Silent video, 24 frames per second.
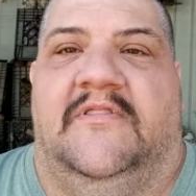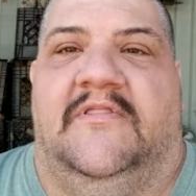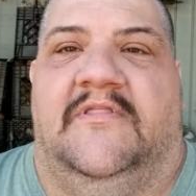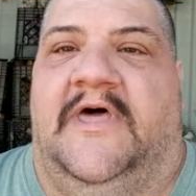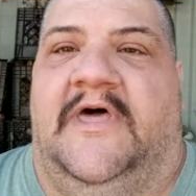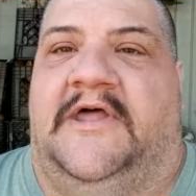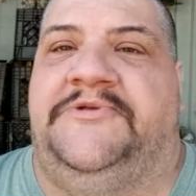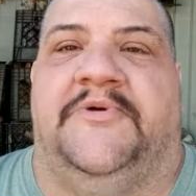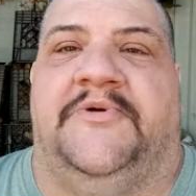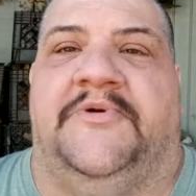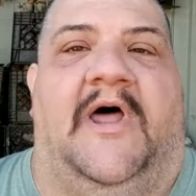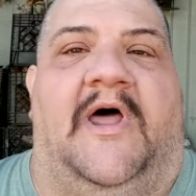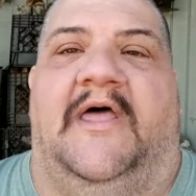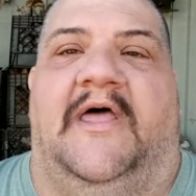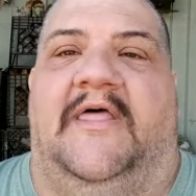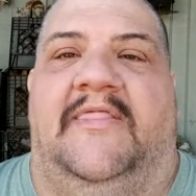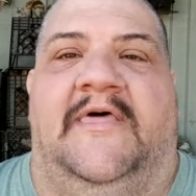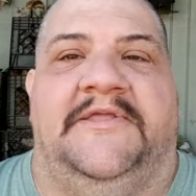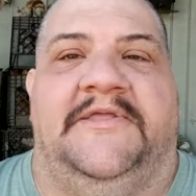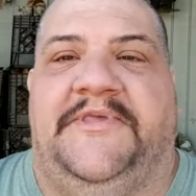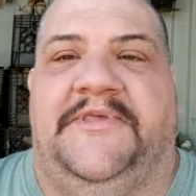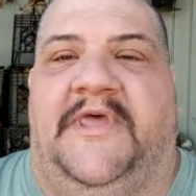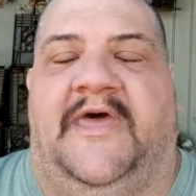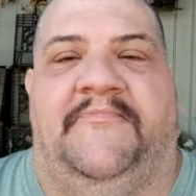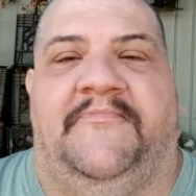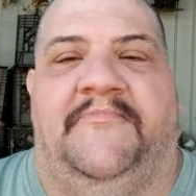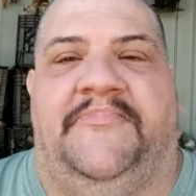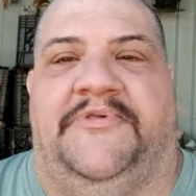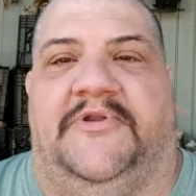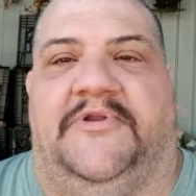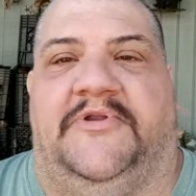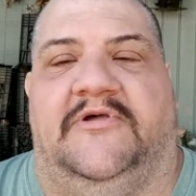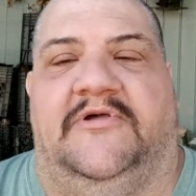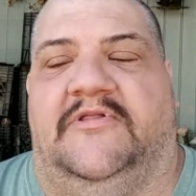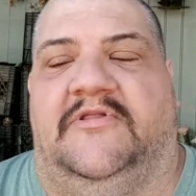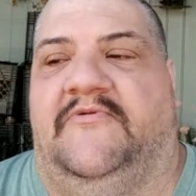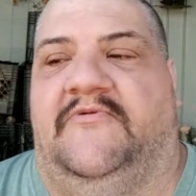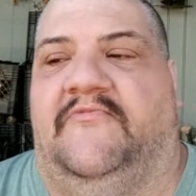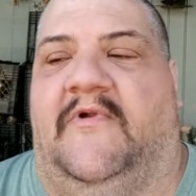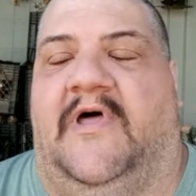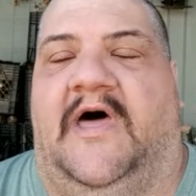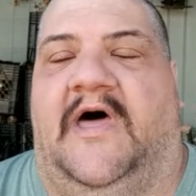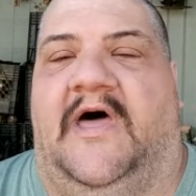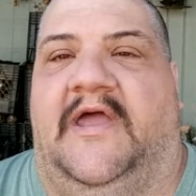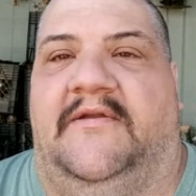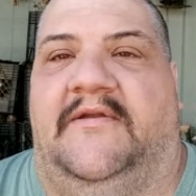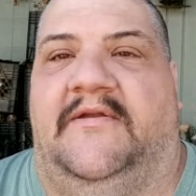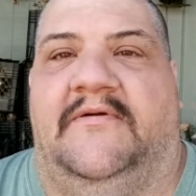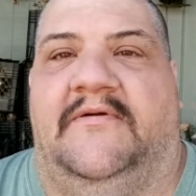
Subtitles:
That's right. That's absolutely right.